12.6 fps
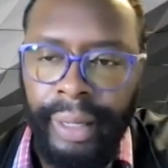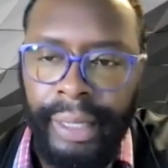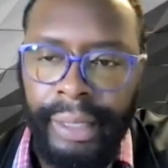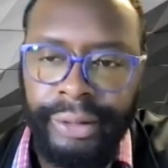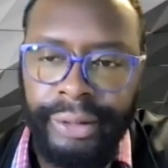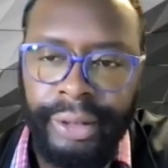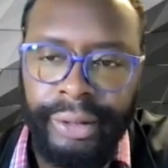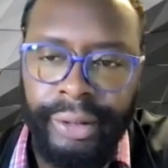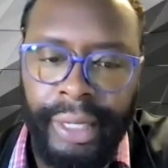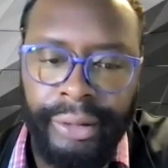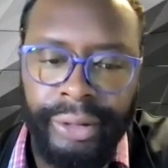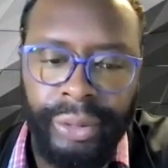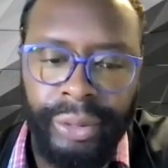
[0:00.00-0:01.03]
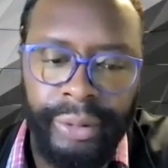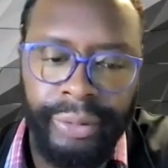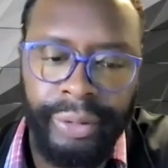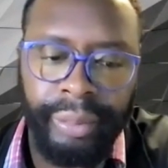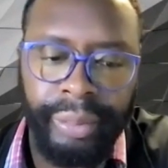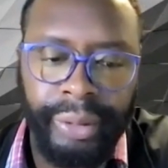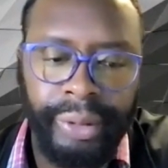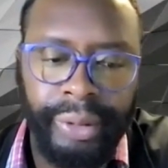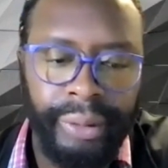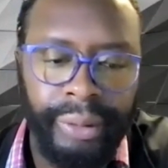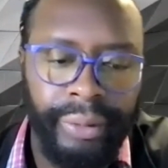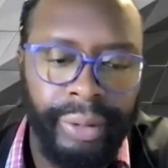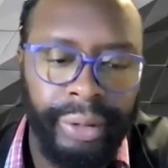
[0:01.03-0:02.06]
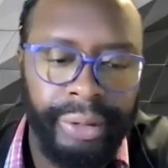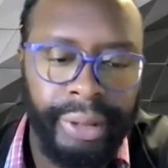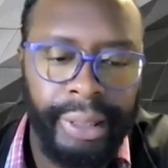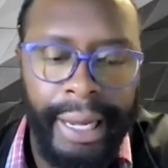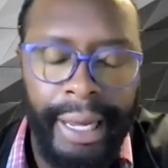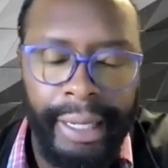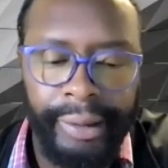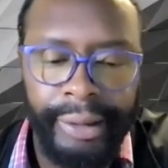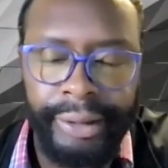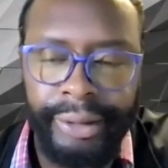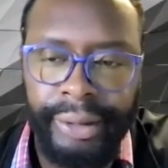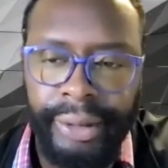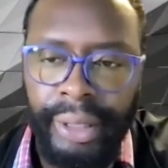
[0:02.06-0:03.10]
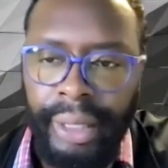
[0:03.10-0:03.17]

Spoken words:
house 60,000 square foot building with 13 galleries.